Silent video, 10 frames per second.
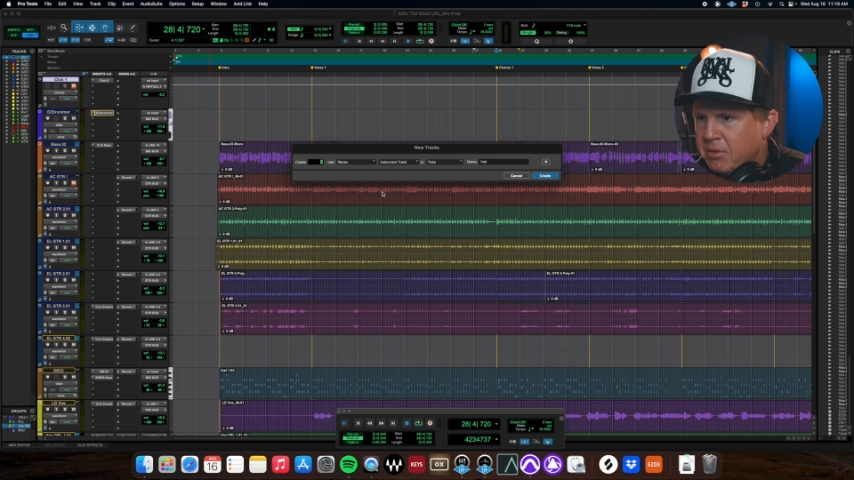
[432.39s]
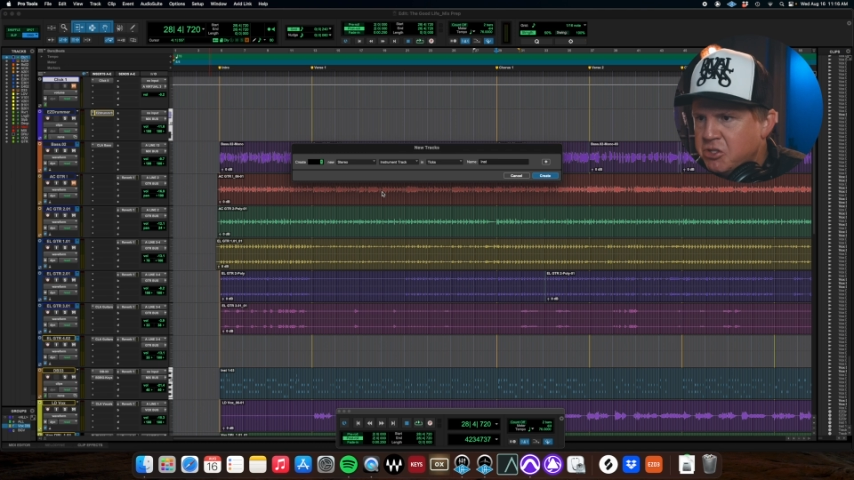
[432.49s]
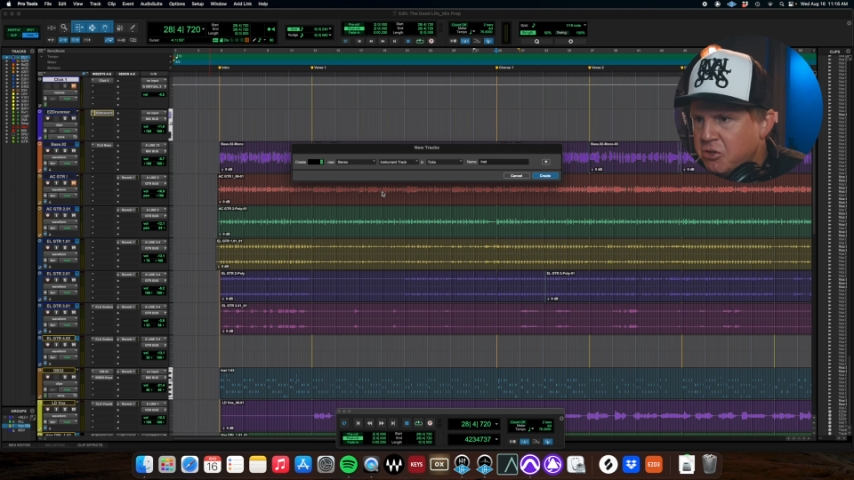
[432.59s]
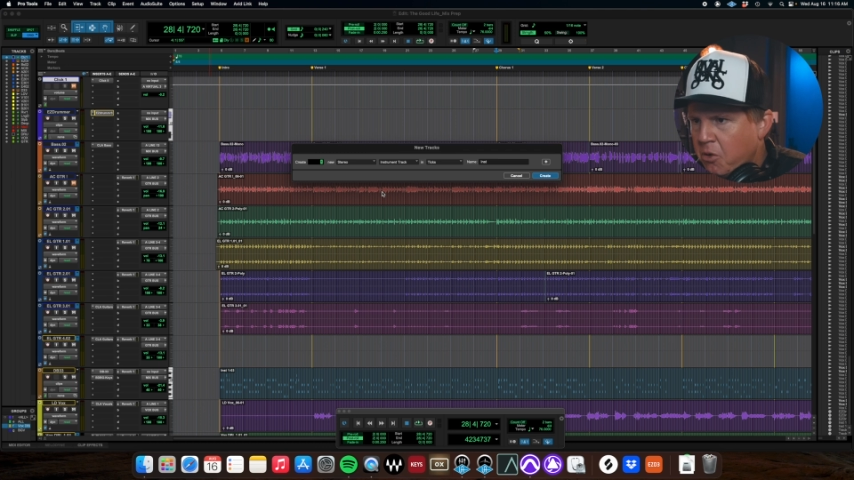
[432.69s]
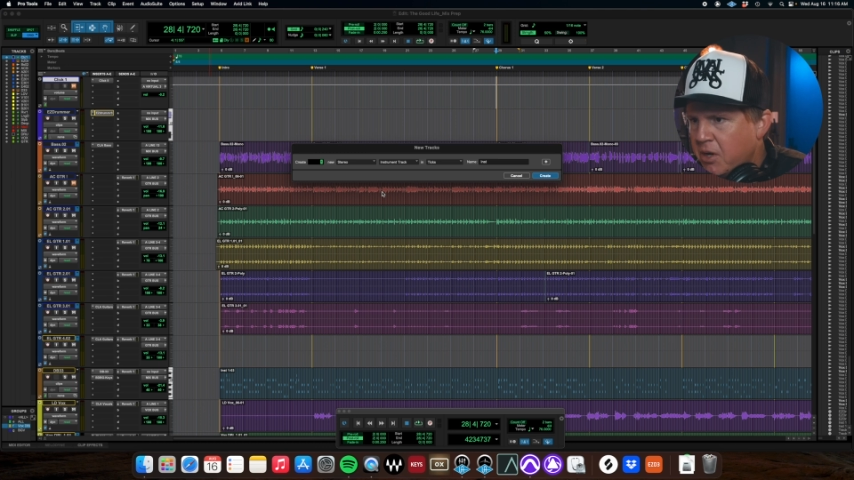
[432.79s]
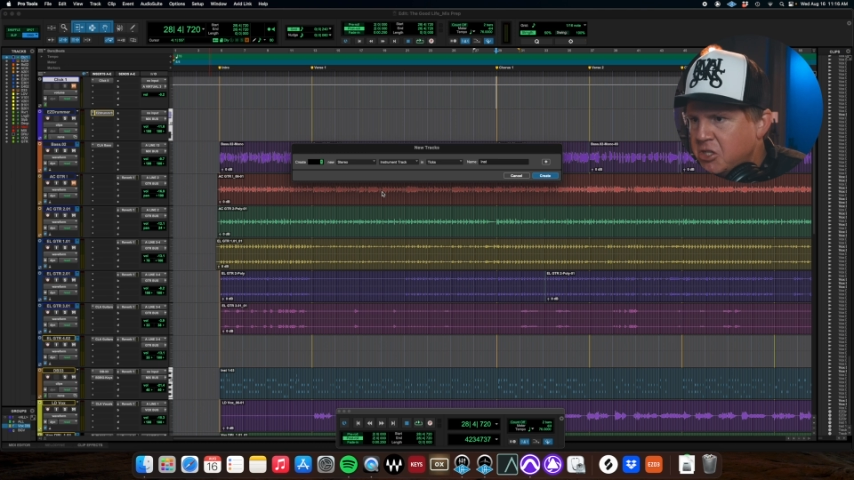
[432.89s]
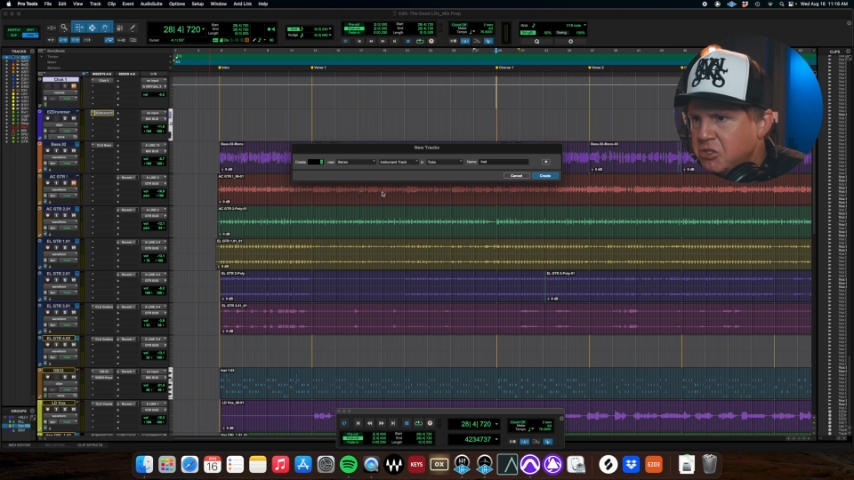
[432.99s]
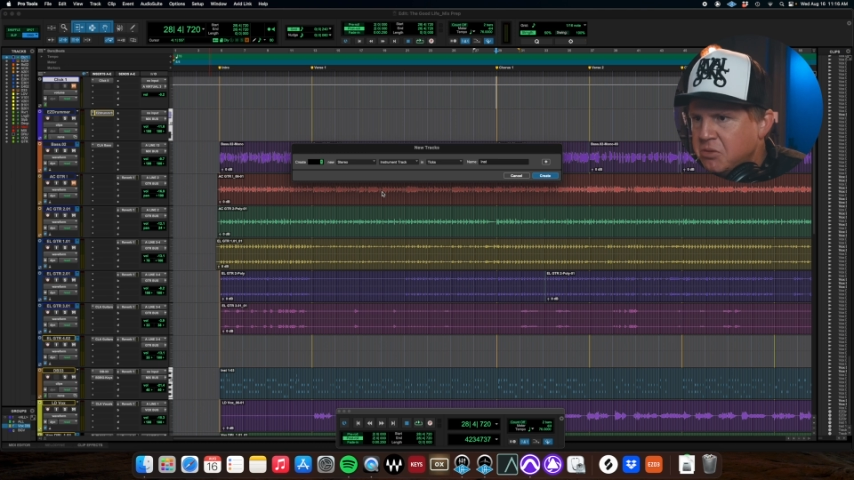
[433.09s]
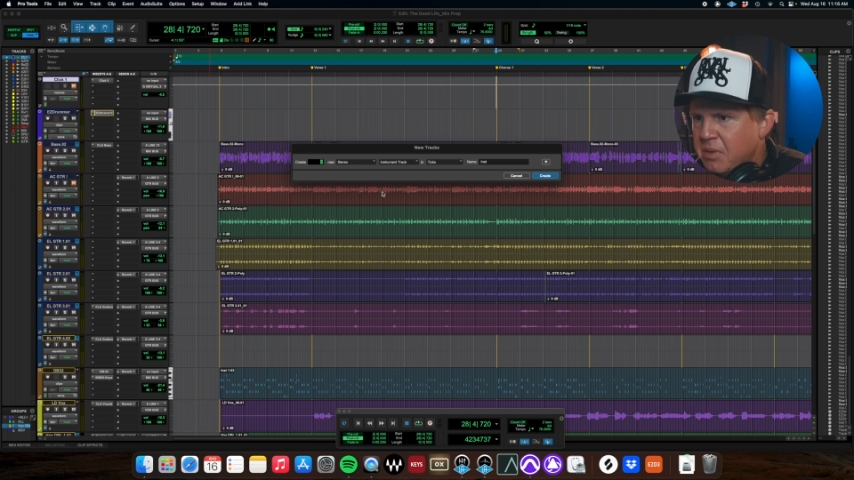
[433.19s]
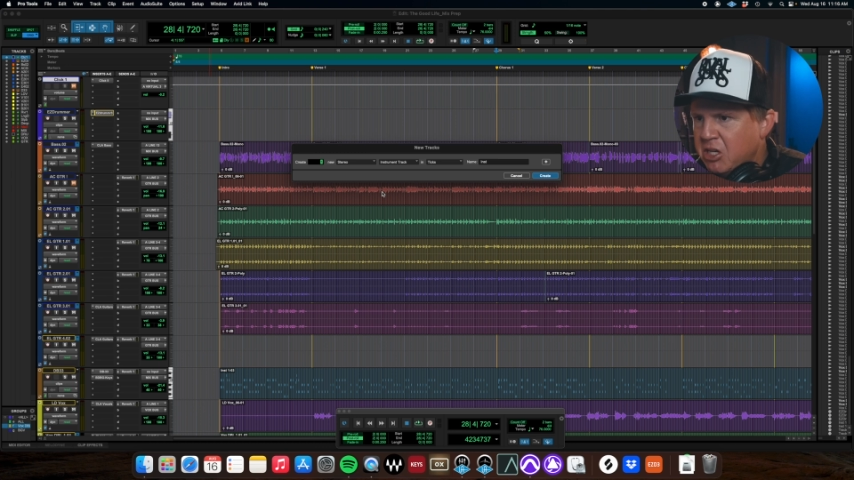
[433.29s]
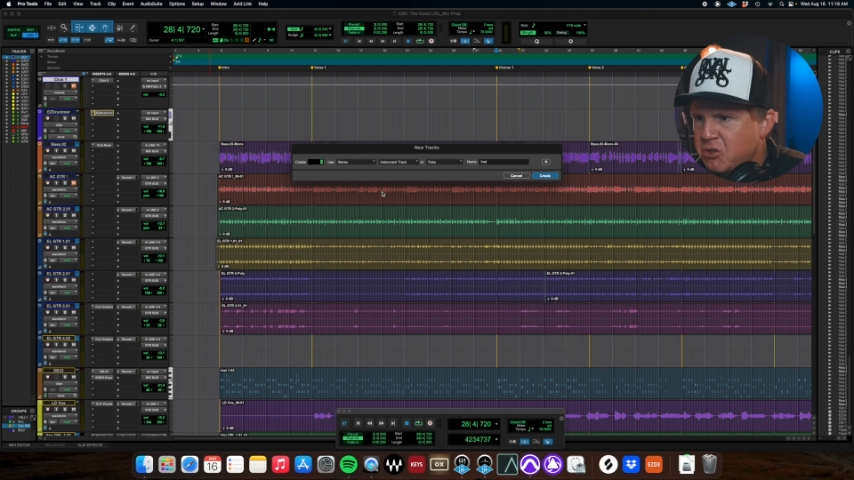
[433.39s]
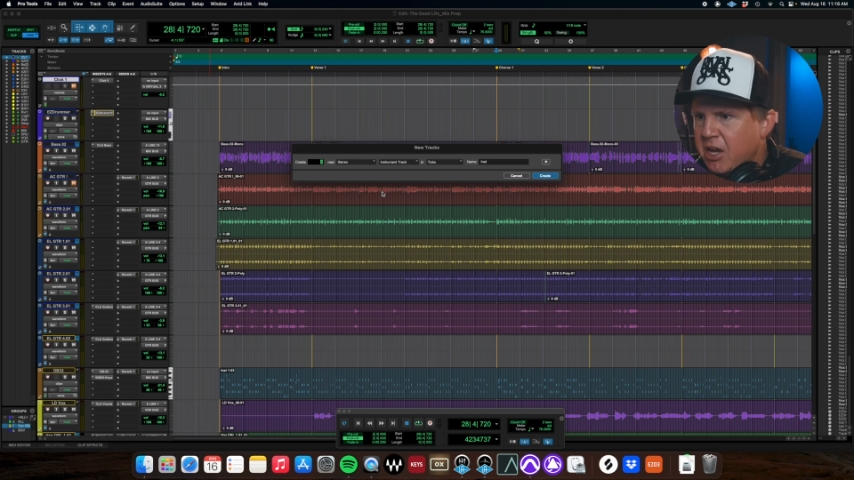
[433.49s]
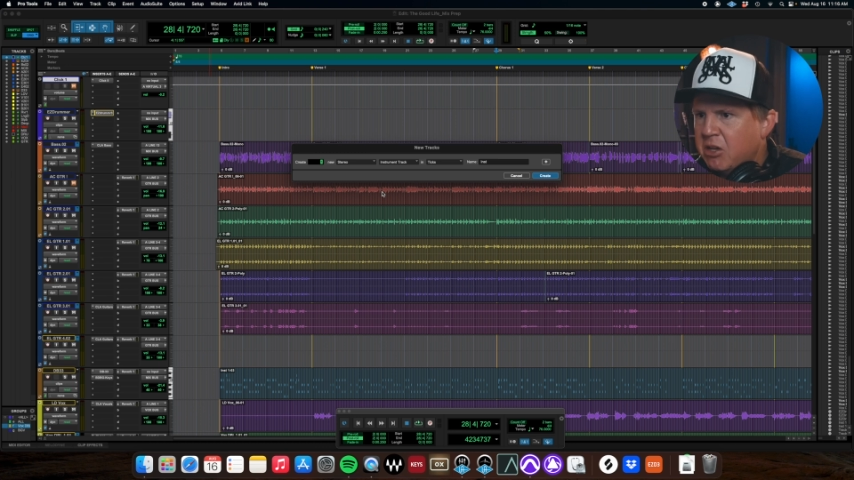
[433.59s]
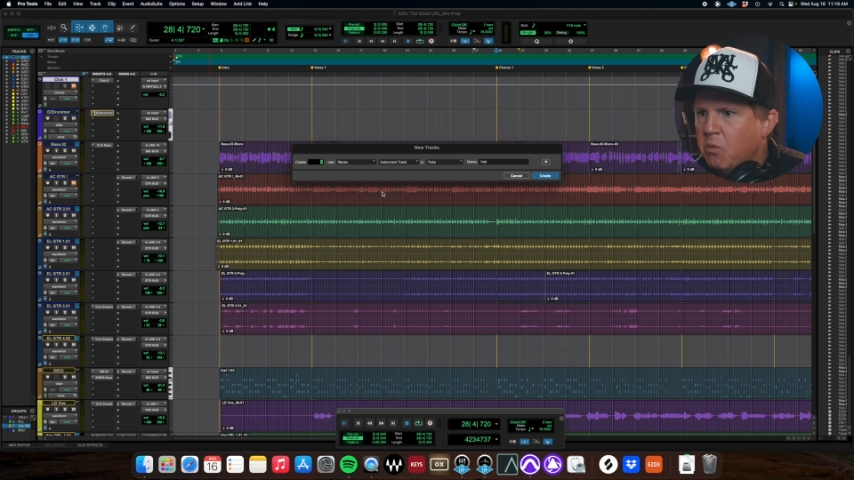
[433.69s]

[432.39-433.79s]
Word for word: but you don't wanna choose a MIDI track,